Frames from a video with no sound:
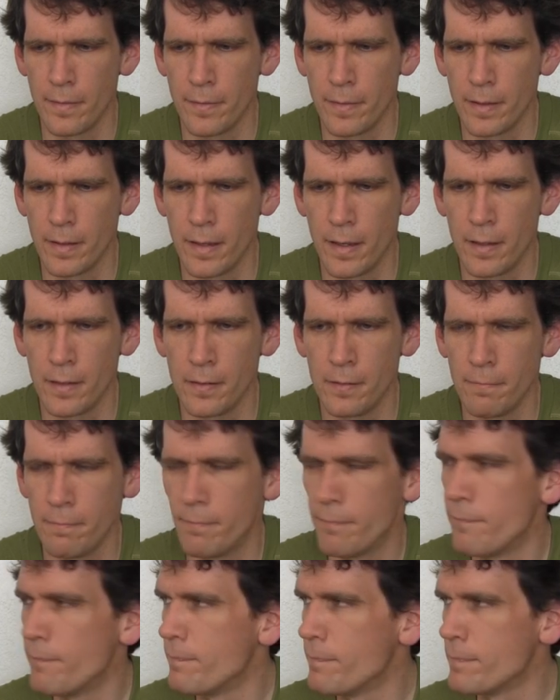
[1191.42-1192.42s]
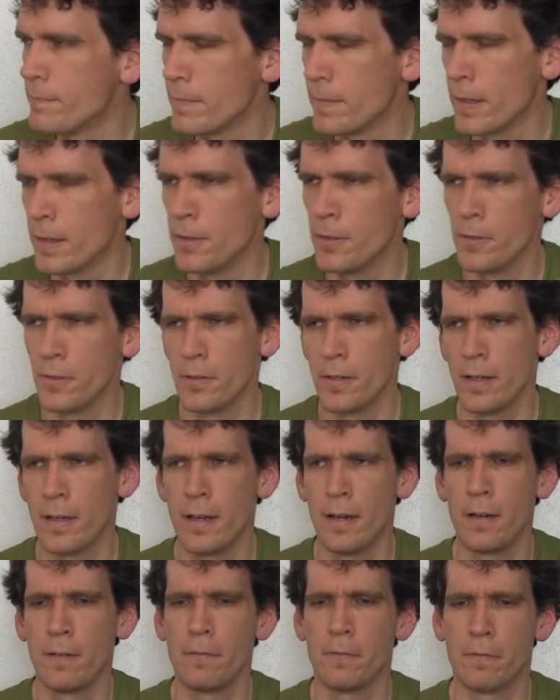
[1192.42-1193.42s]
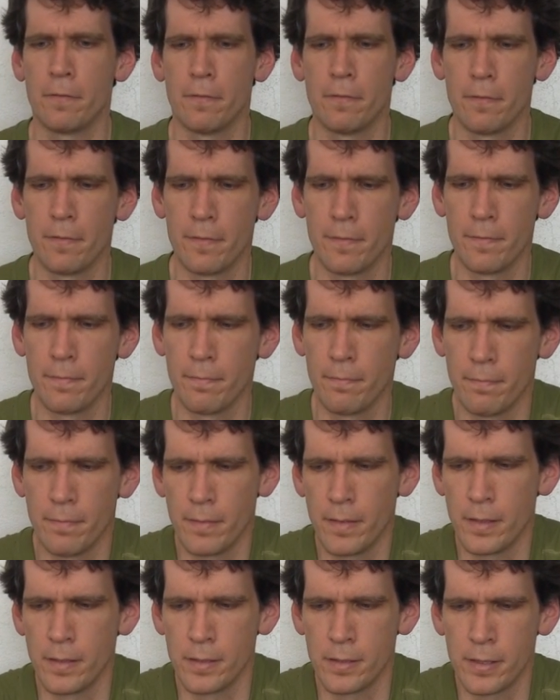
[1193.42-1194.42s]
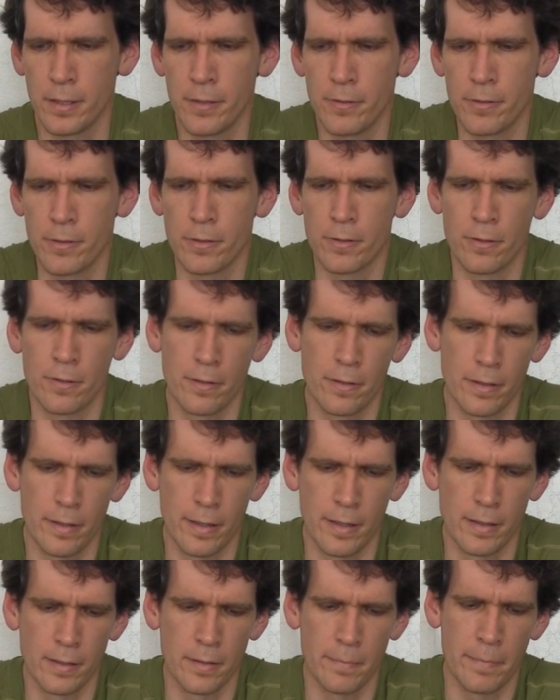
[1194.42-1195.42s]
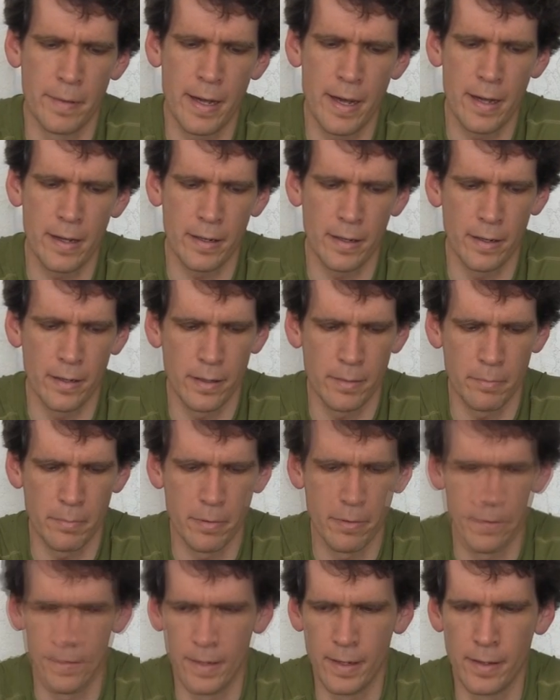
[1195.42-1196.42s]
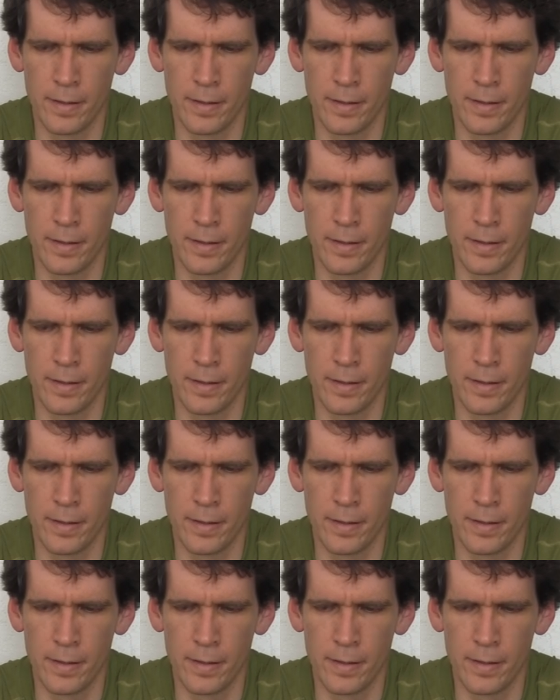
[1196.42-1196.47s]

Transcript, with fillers: I, mean, I, I do have the ski resort as a backup.